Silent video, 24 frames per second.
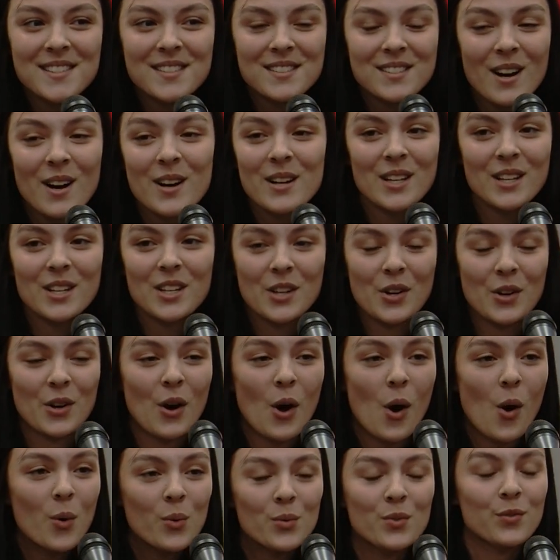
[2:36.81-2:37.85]
starting your
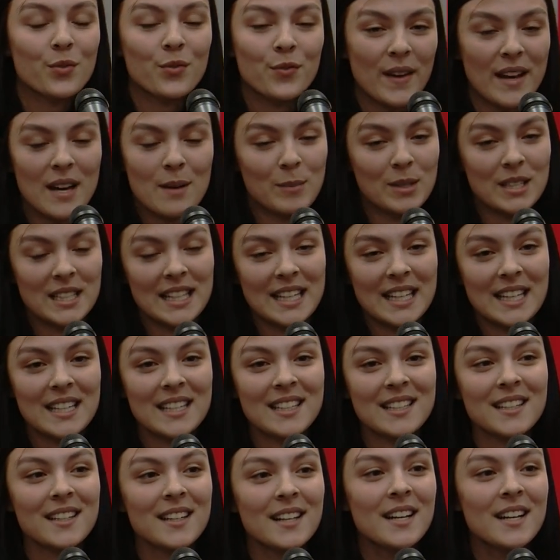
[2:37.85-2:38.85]
own family.